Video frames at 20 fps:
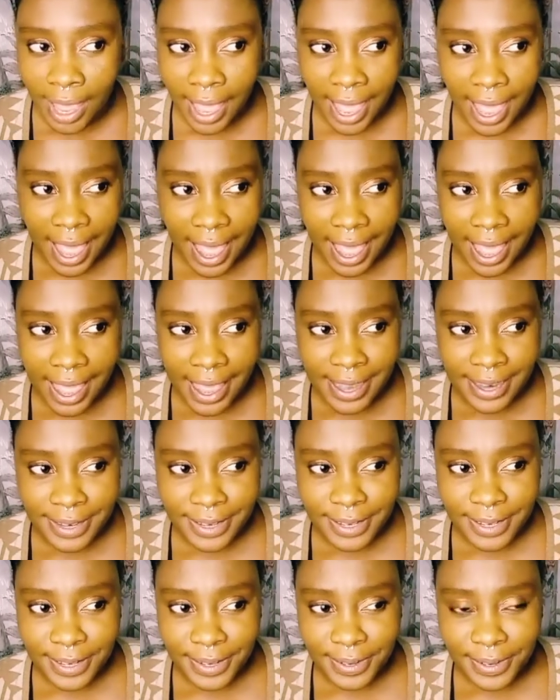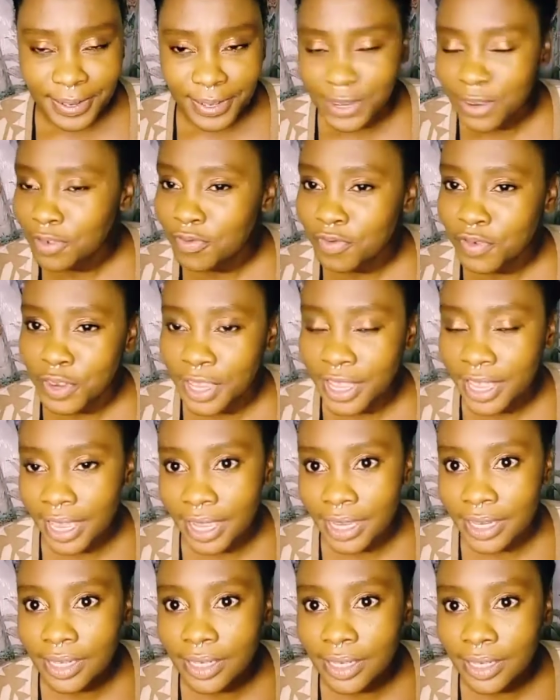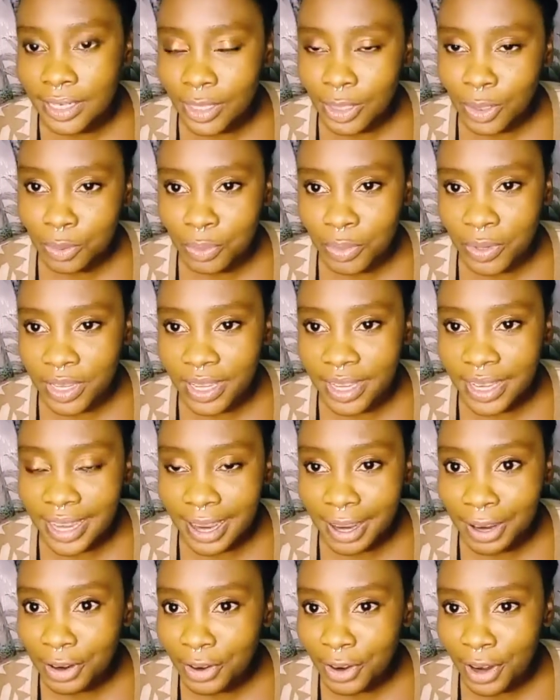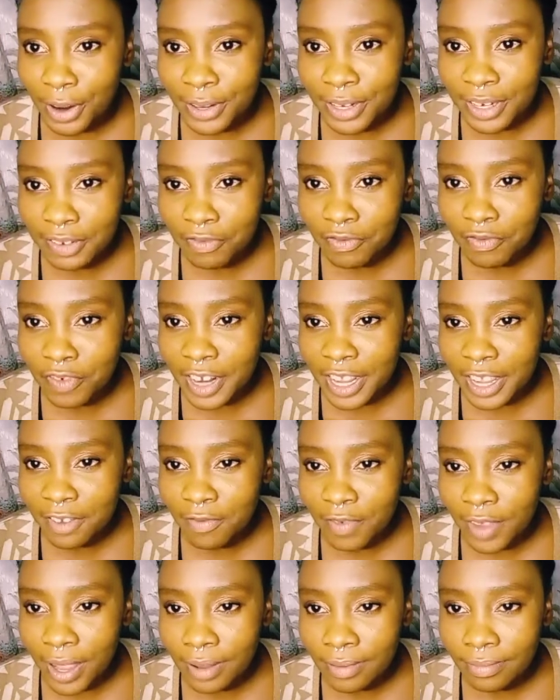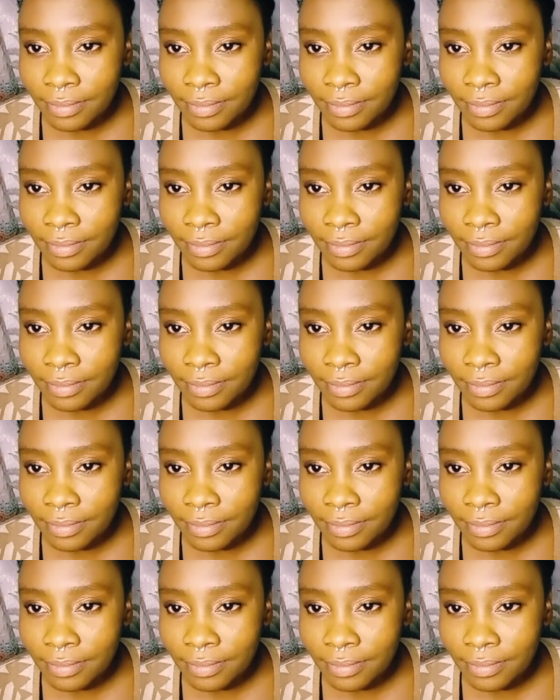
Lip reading: and don't forget to be a grounding flavor.